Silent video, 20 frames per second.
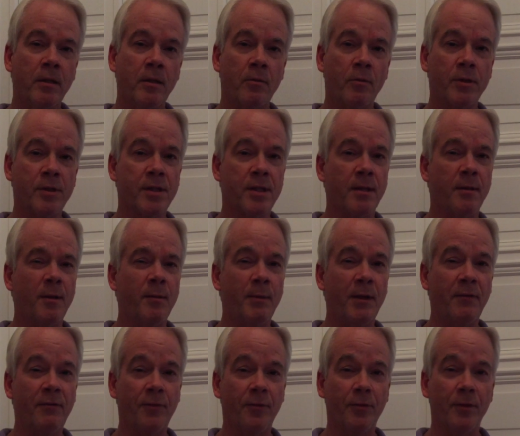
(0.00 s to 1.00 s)
what seemed to be
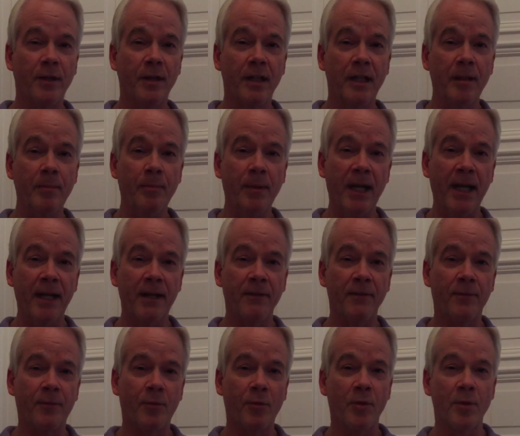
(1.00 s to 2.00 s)
freely back and
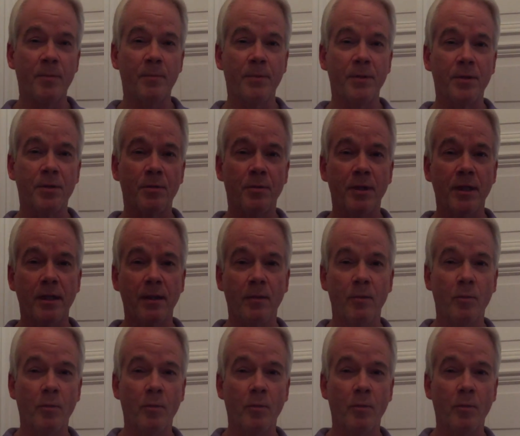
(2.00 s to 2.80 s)
forth between